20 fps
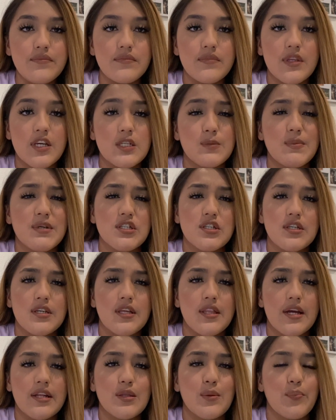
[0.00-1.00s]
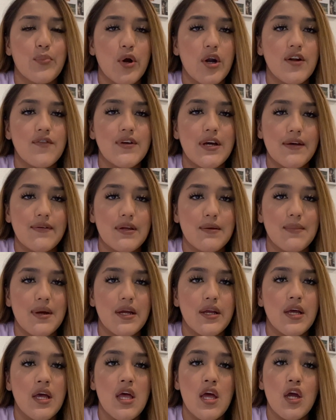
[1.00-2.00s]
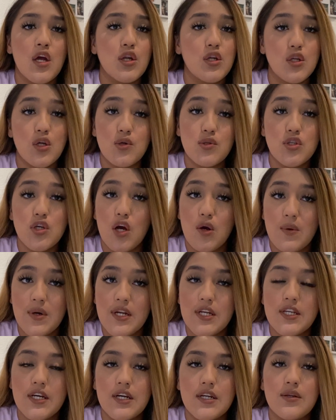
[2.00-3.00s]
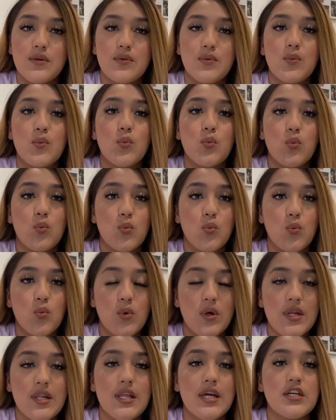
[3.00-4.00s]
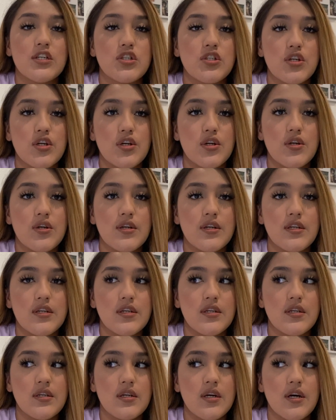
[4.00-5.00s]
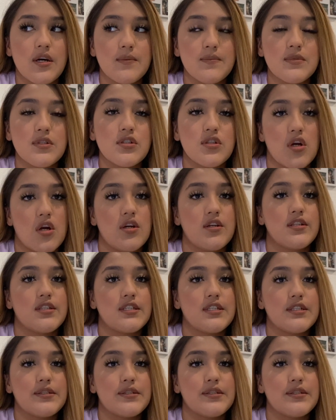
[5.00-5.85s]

especially like the part of having my notes already done when lecture starts.